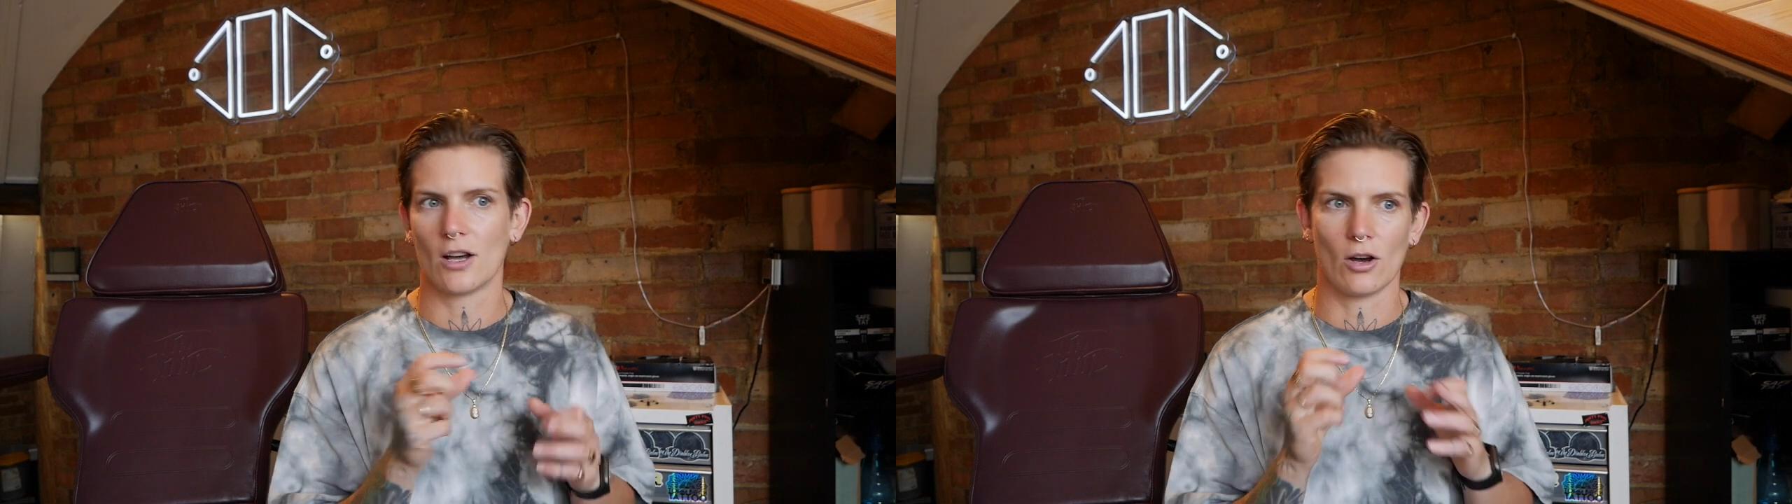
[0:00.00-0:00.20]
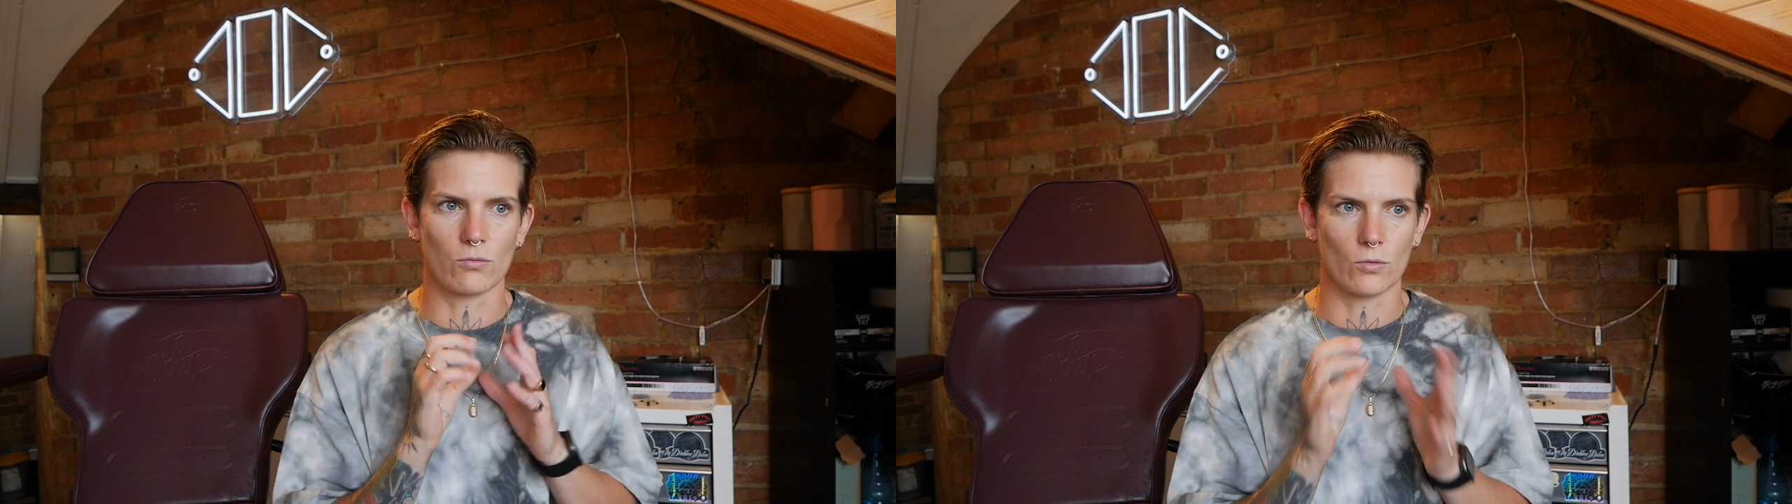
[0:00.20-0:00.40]

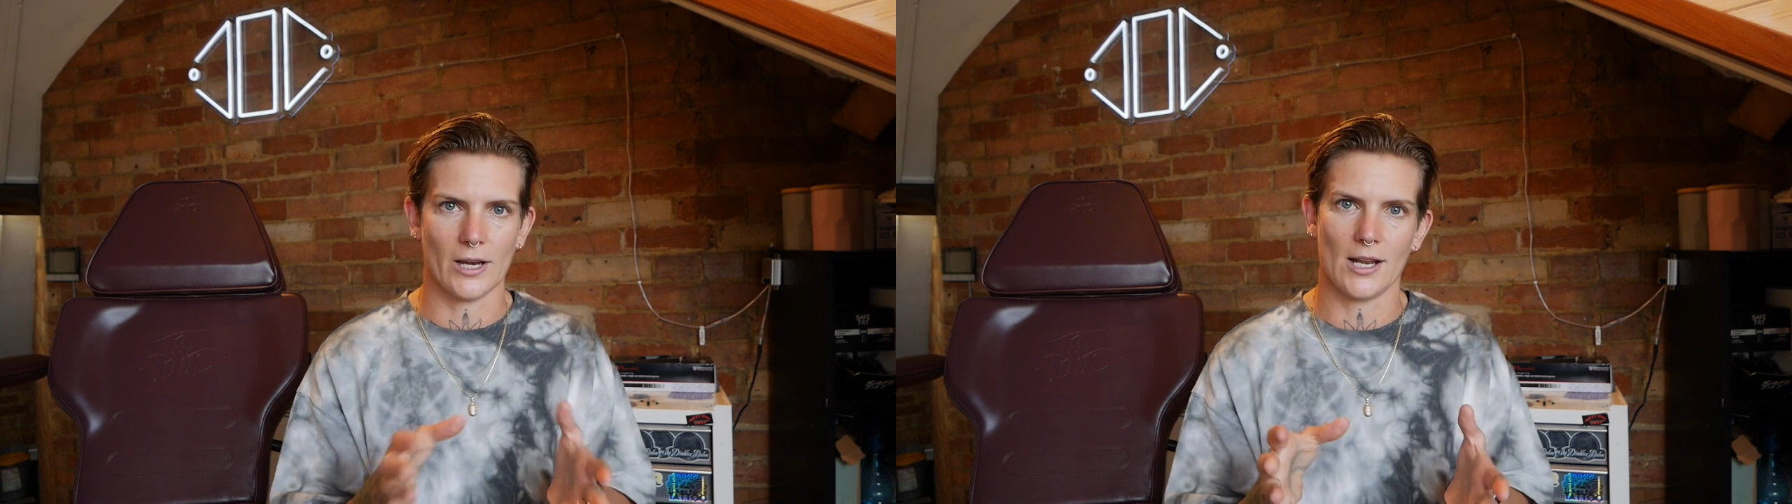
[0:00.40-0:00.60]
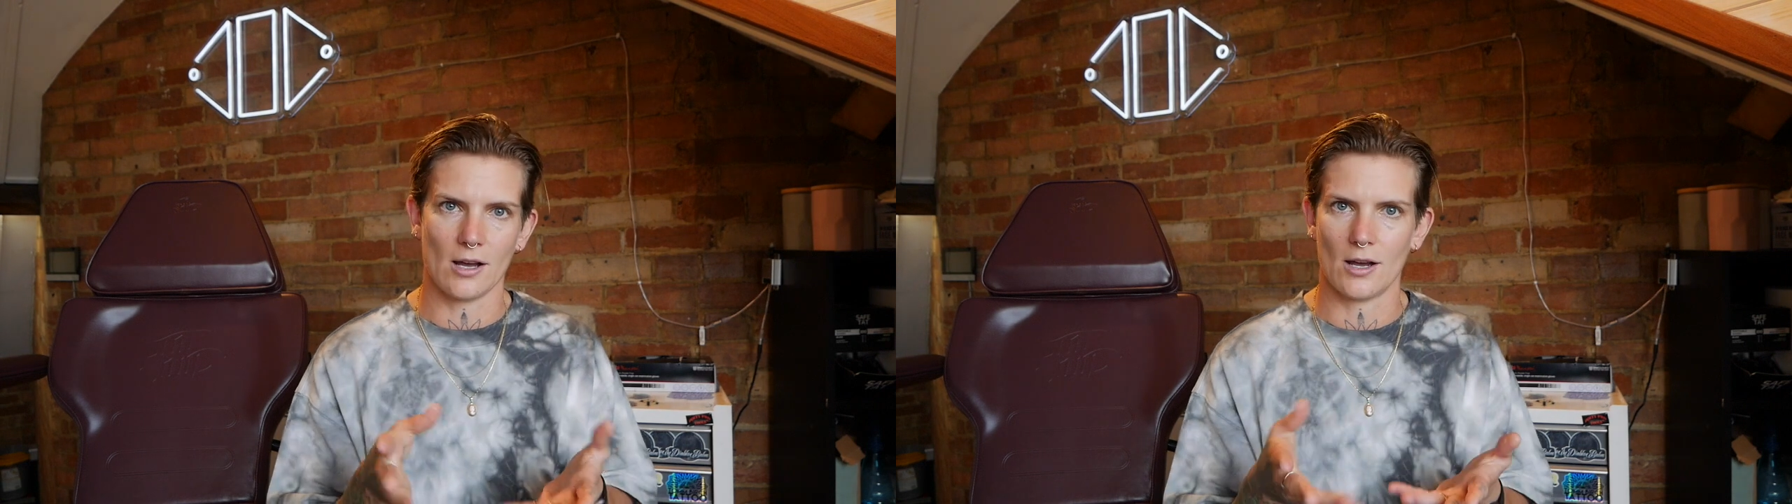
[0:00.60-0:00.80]
are
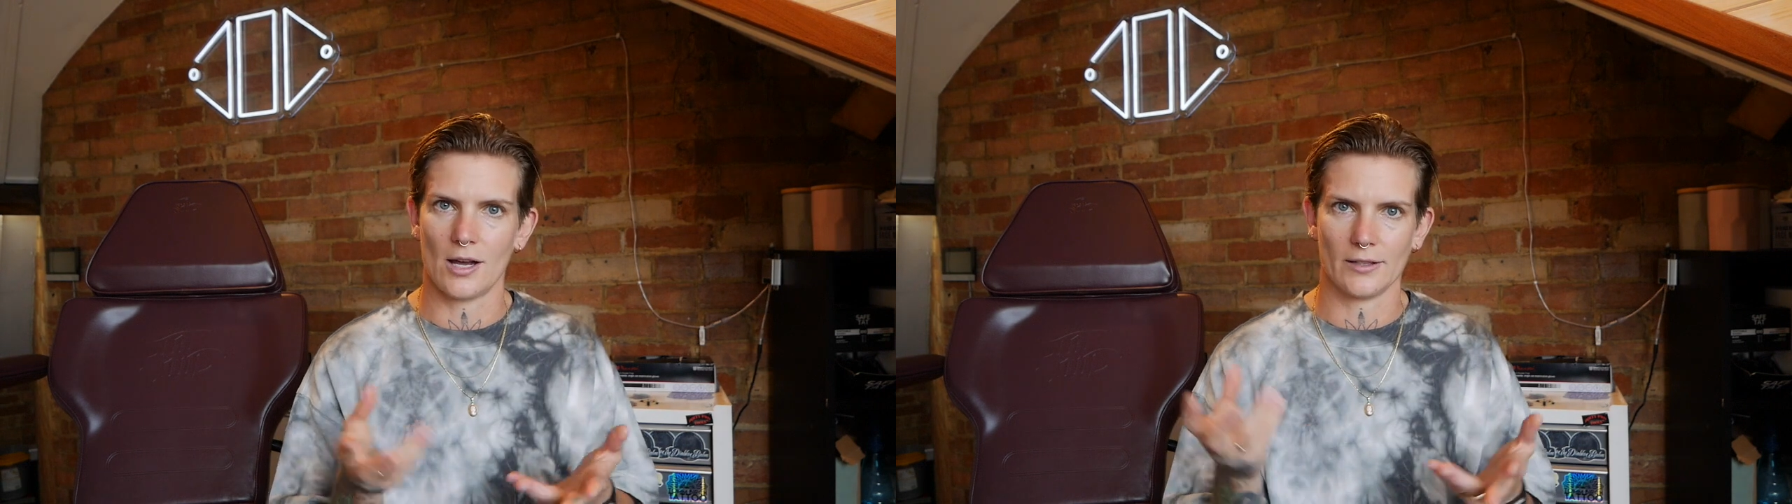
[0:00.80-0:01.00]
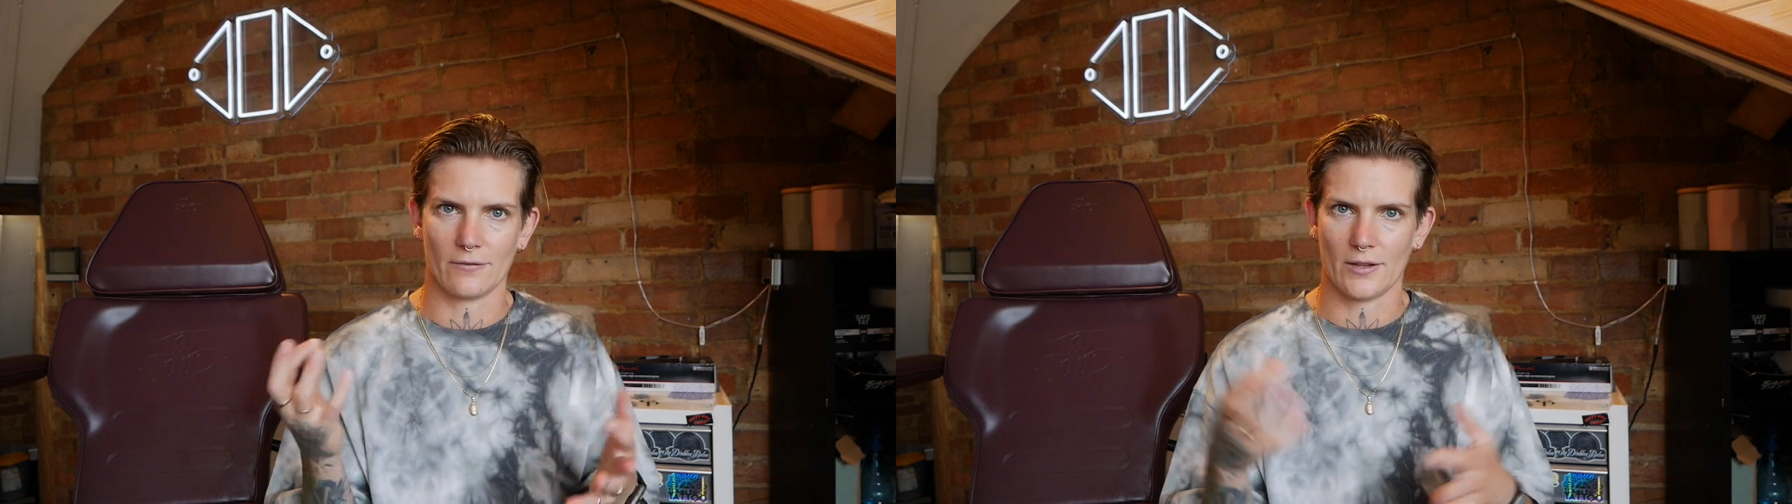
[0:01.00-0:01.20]
really
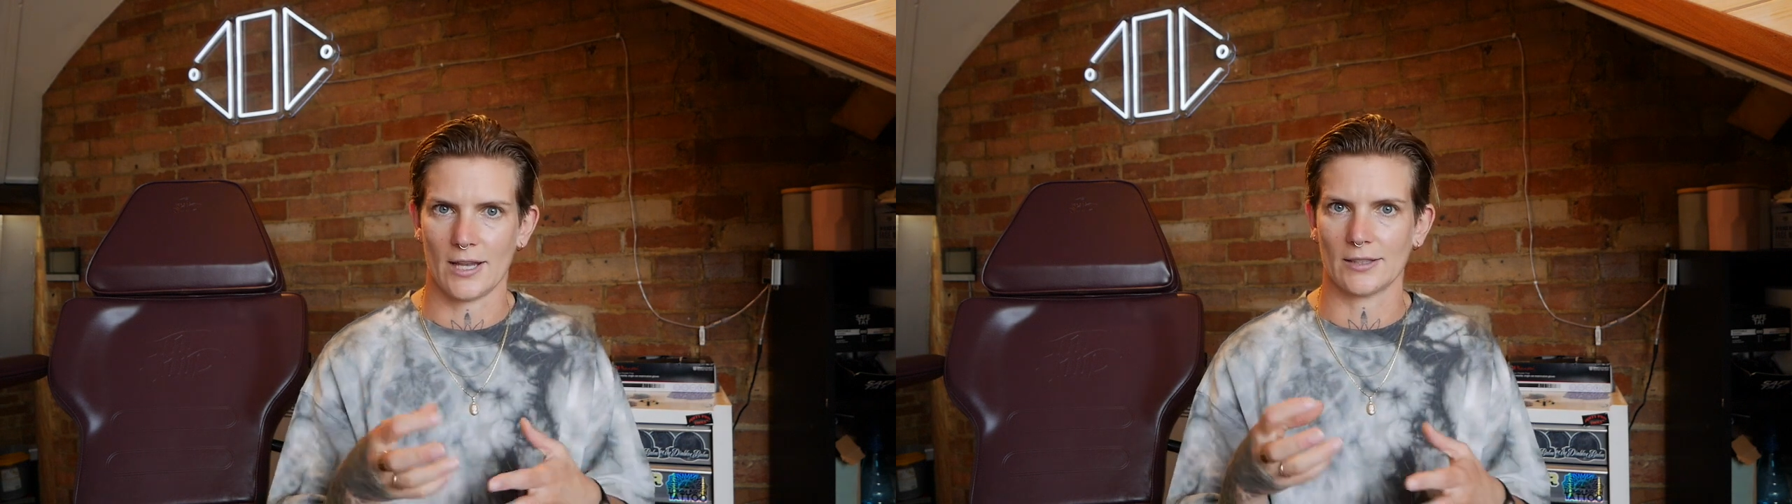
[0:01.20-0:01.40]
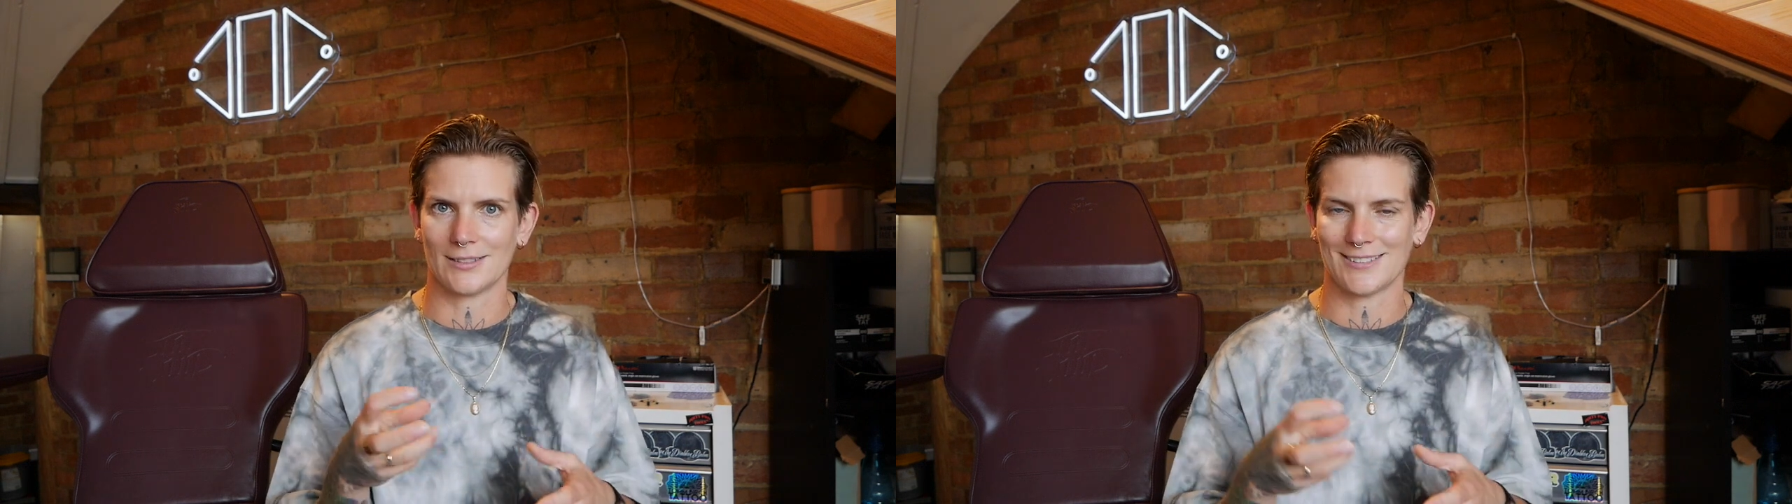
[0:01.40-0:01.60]
hard for the
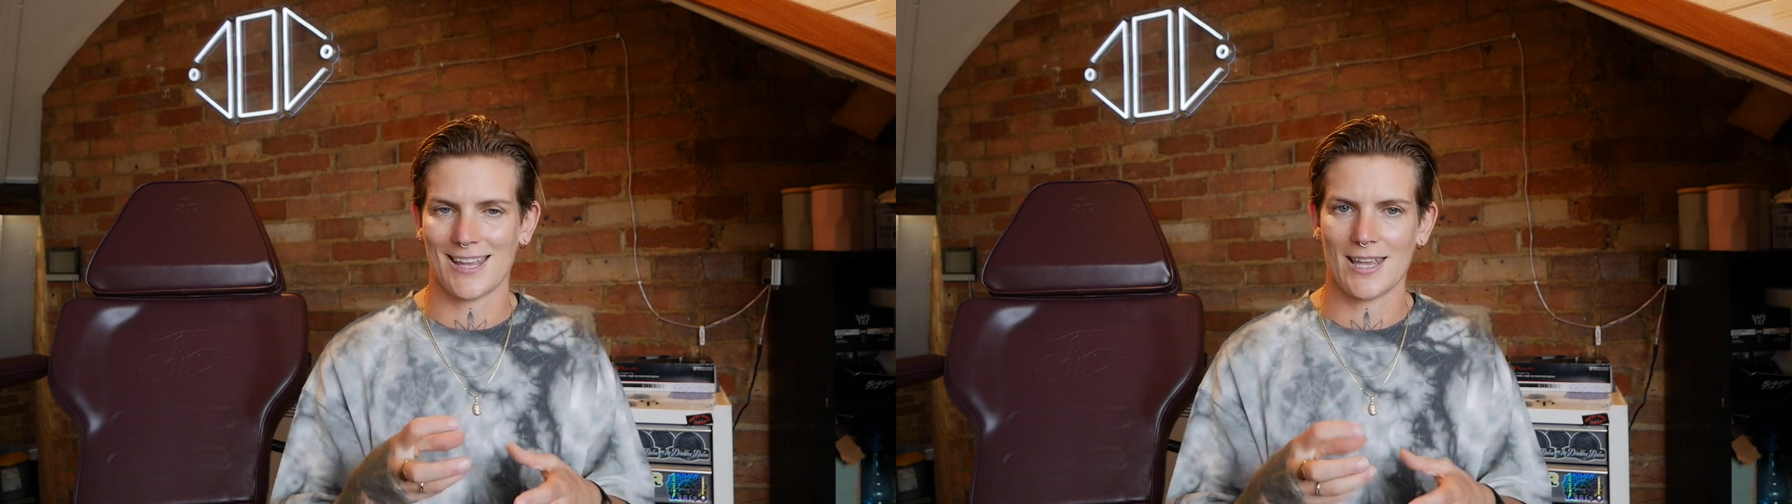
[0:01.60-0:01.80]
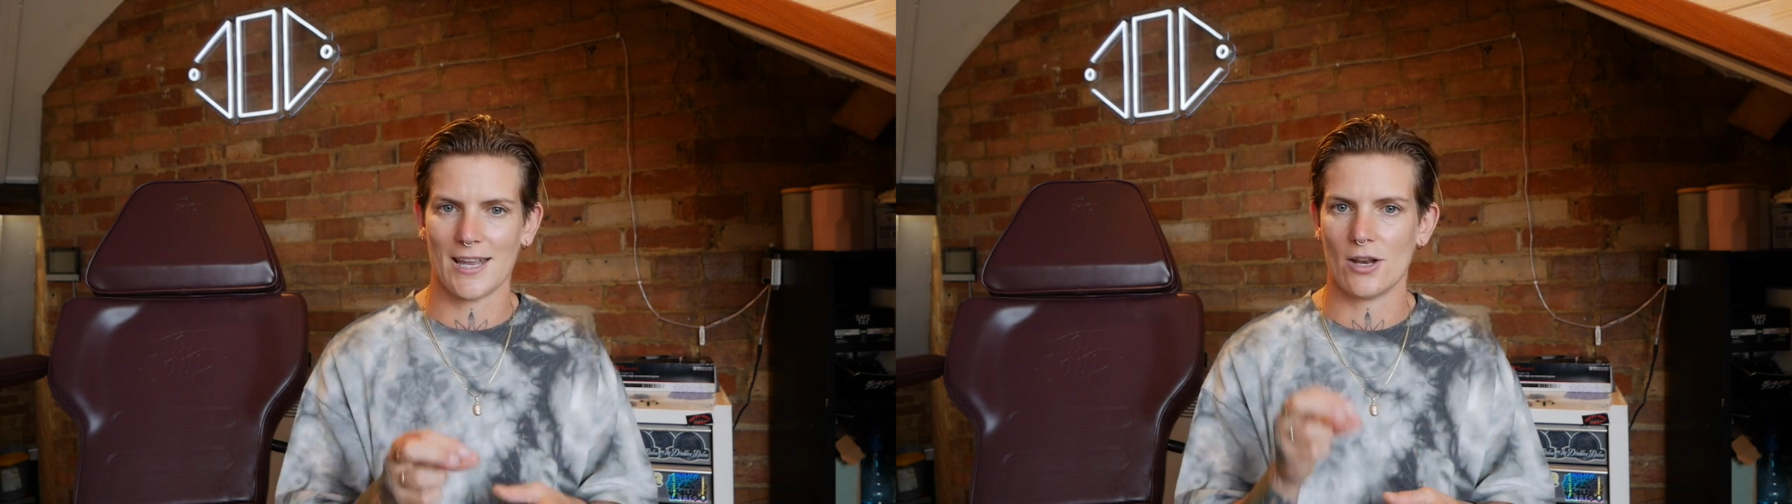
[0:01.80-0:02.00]
ink to
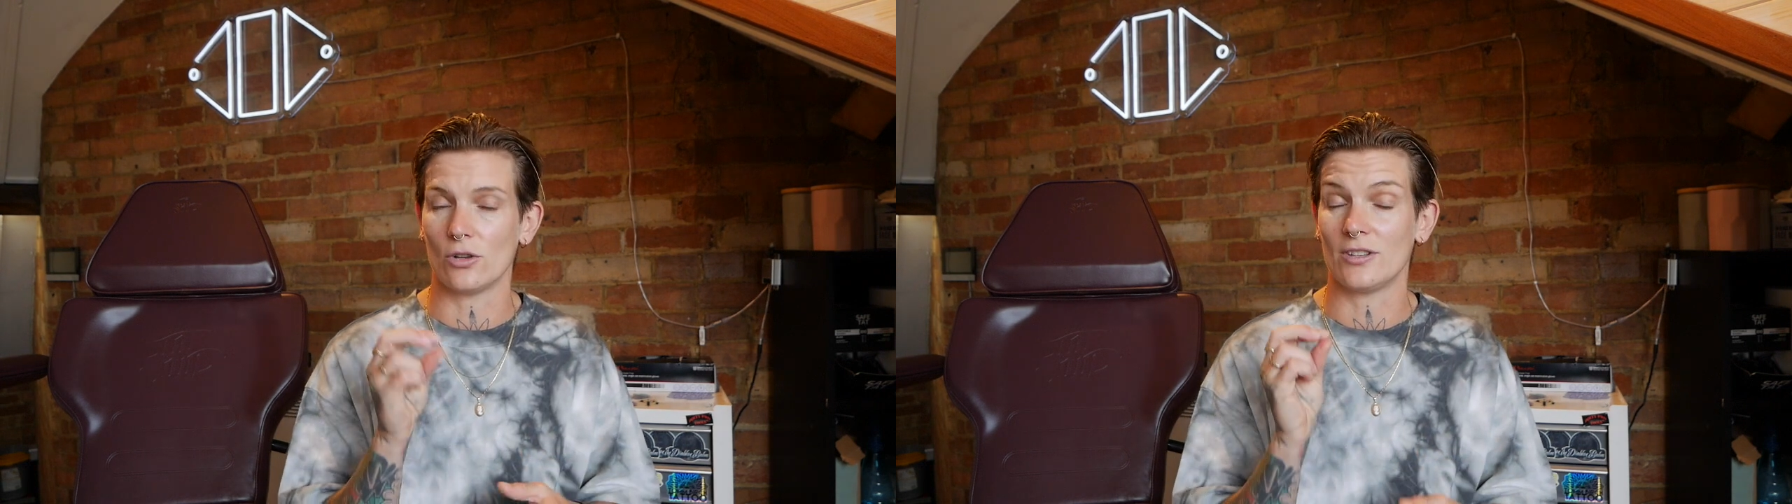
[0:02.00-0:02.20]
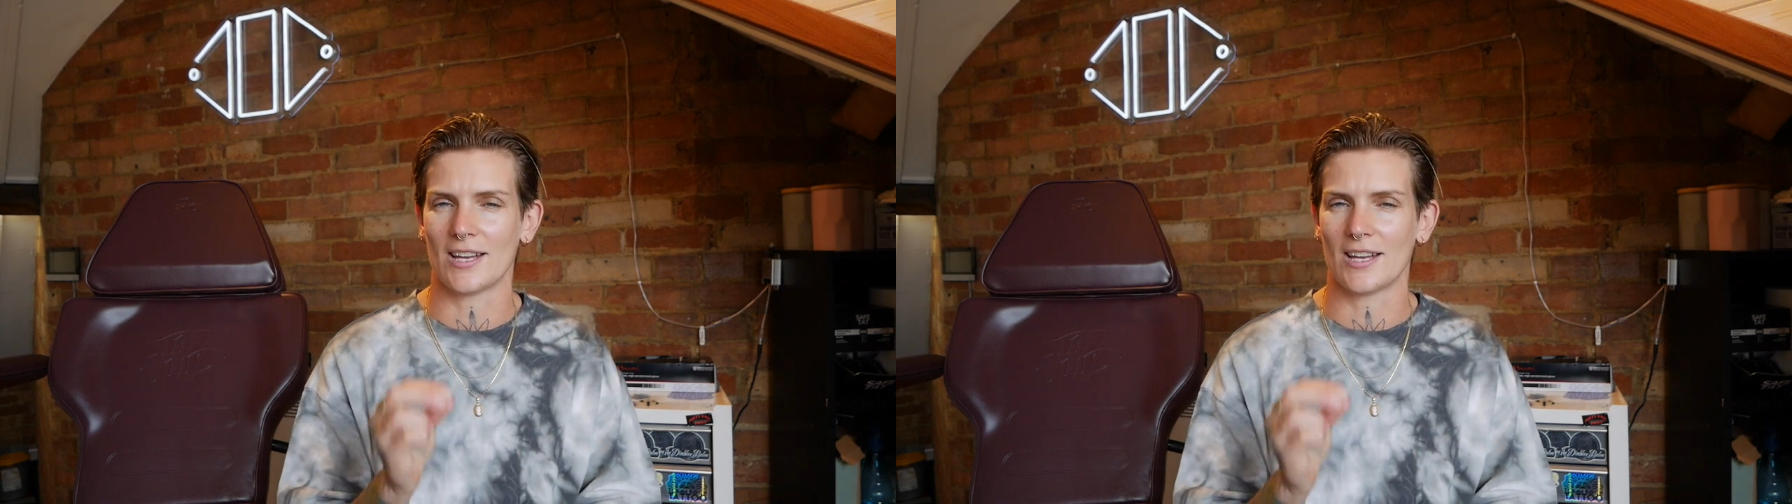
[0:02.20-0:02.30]
stay in and